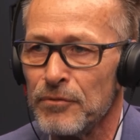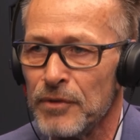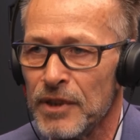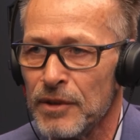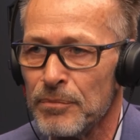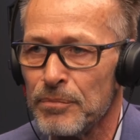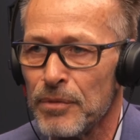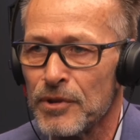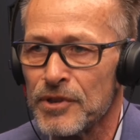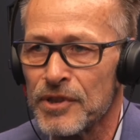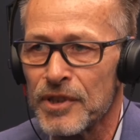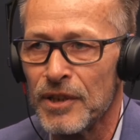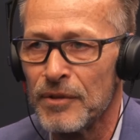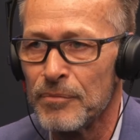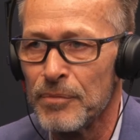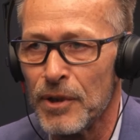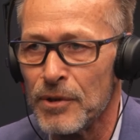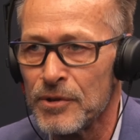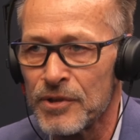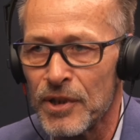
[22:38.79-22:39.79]
with a postco
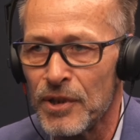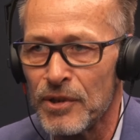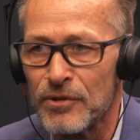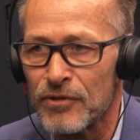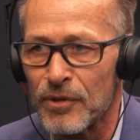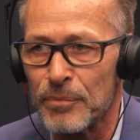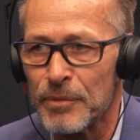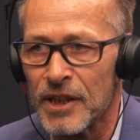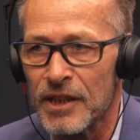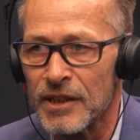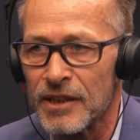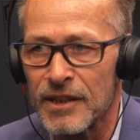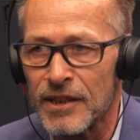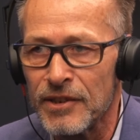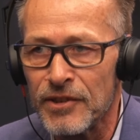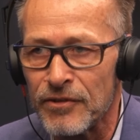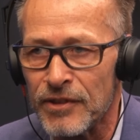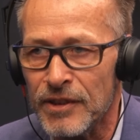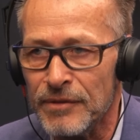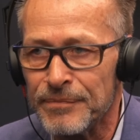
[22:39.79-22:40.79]
postcode from another
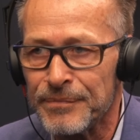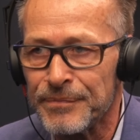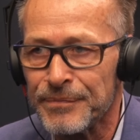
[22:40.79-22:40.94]
country.